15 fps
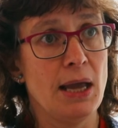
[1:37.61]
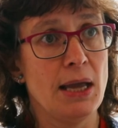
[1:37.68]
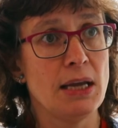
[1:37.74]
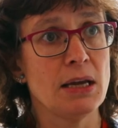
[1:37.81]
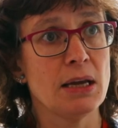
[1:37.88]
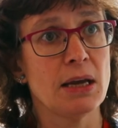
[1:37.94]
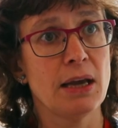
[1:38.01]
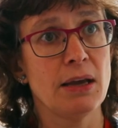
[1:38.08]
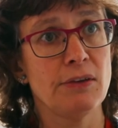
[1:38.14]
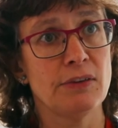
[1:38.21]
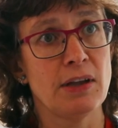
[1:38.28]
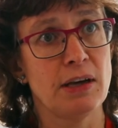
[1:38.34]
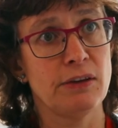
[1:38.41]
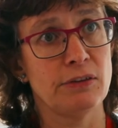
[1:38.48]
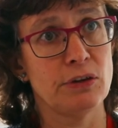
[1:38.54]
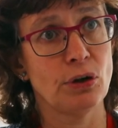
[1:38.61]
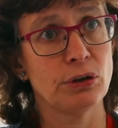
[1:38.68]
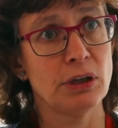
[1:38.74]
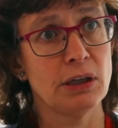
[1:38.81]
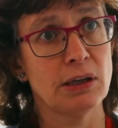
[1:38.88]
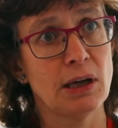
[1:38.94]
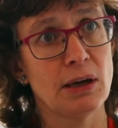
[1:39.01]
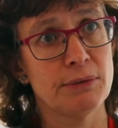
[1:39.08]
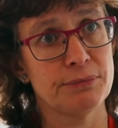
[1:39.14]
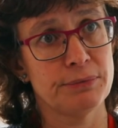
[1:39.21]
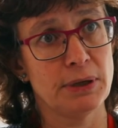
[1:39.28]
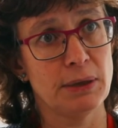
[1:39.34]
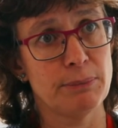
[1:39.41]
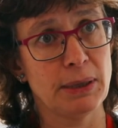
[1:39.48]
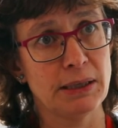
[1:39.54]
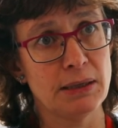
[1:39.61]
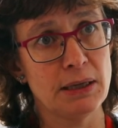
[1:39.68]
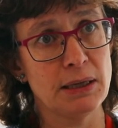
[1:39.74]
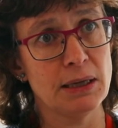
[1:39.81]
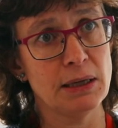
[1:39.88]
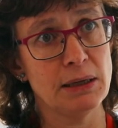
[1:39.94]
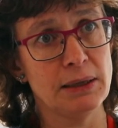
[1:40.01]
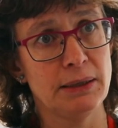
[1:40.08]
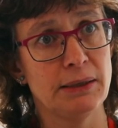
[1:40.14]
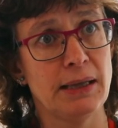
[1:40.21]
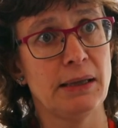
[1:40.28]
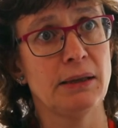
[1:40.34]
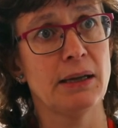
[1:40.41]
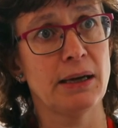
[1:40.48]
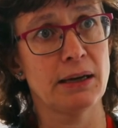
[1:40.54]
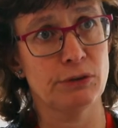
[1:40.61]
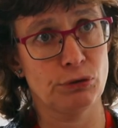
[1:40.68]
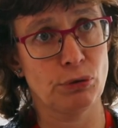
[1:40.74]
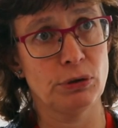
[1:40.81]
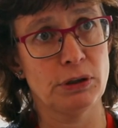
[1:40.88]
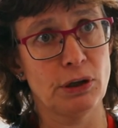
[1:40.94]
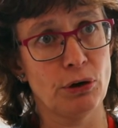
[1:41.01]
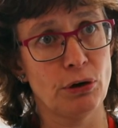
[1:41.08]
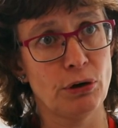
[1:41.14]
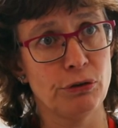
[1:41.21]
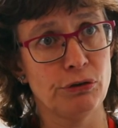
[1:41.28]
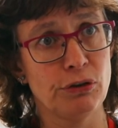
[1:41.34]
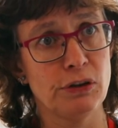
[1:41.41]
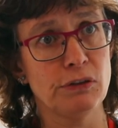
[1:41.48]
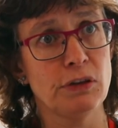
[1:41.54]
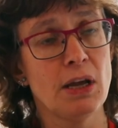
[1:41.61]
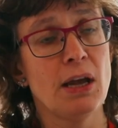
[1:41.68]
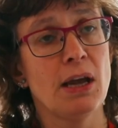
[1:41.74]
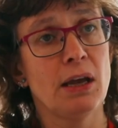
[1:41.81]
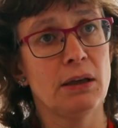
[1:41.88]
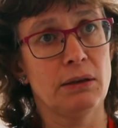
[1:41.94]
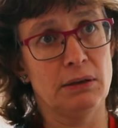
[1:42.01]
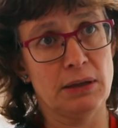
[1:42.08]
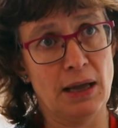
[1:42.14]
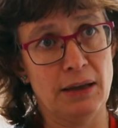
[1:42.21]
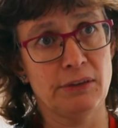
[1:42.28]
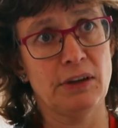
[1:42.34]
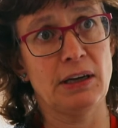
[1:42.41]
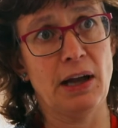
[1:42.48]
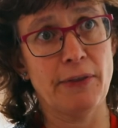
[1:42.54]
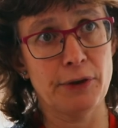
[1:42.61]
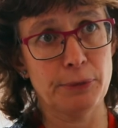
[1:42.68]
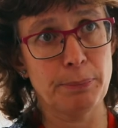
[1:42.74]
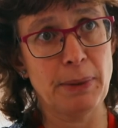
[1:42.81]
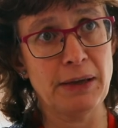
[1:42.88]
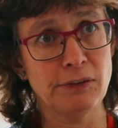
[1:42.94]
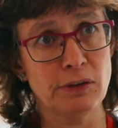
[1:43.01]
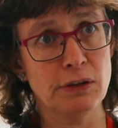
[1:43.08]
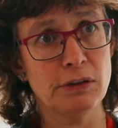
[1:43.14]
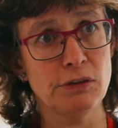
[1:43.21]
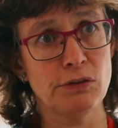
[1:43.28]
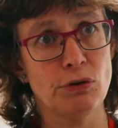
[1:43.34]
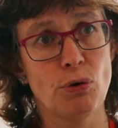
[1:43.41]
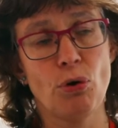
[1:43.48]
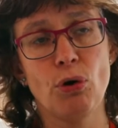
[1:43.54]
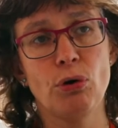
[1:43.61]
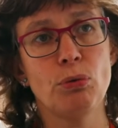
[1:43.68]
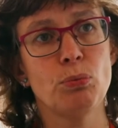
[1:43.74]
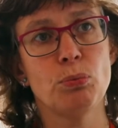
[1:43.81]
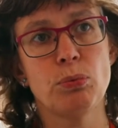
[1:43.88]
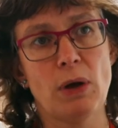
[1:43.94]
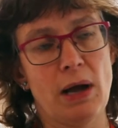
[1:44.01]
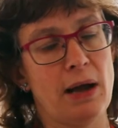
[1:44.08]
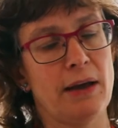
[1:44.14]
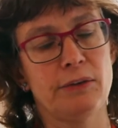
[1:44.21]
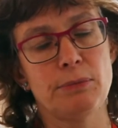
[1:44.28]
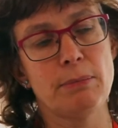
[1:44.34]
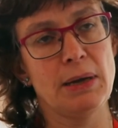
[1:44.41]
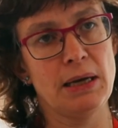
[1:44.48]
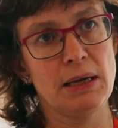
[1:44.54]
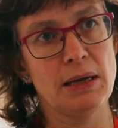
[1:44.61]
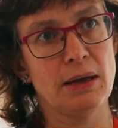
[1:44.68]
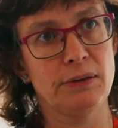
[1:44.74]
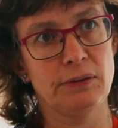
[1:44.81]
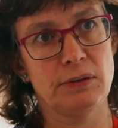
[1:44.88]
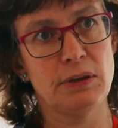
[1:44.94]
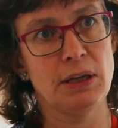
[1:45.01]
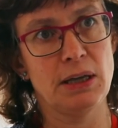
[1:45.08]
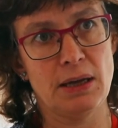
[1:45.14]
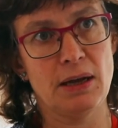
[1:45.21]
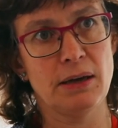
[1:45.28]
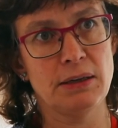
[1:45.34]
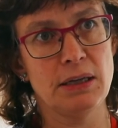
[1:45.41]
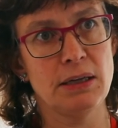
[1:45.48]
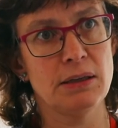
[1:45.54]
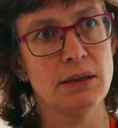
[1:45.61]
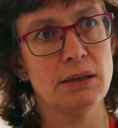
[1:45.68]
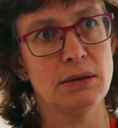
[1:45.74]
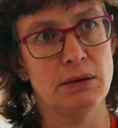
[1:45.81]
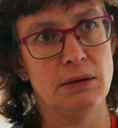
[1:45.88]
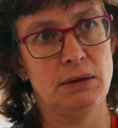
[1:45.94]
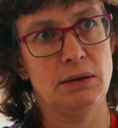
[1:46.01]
In case there is not enough material, then the gastroenterologist does another passage, or as many as they are needed,